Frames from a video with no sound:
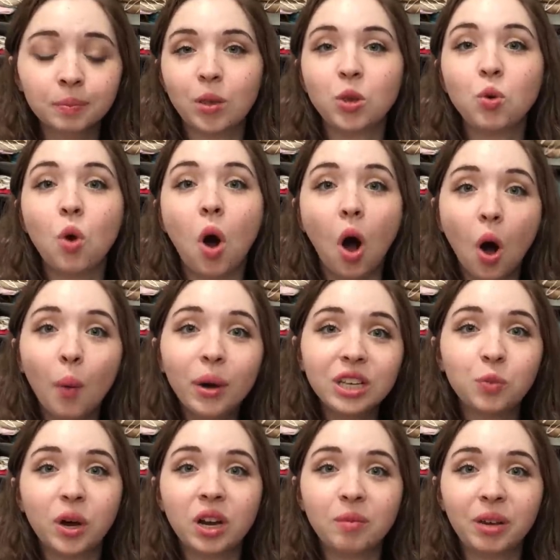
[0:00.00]
You
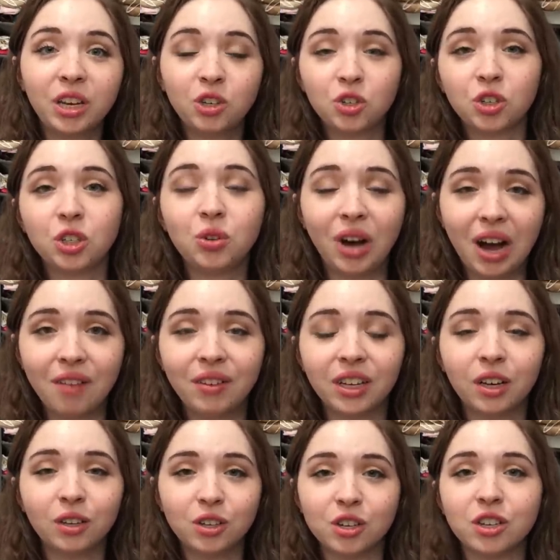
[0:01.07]
always want to make sure you have like
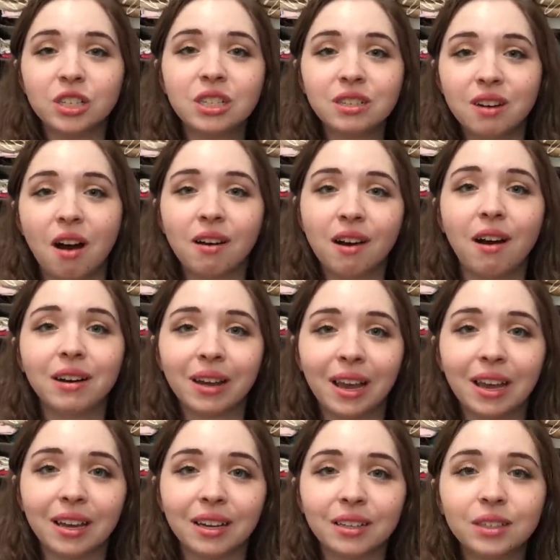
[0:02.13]
a good stock on
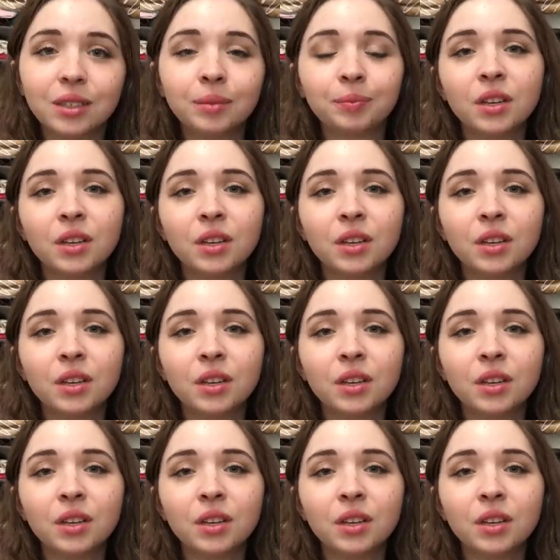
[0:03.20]
hand.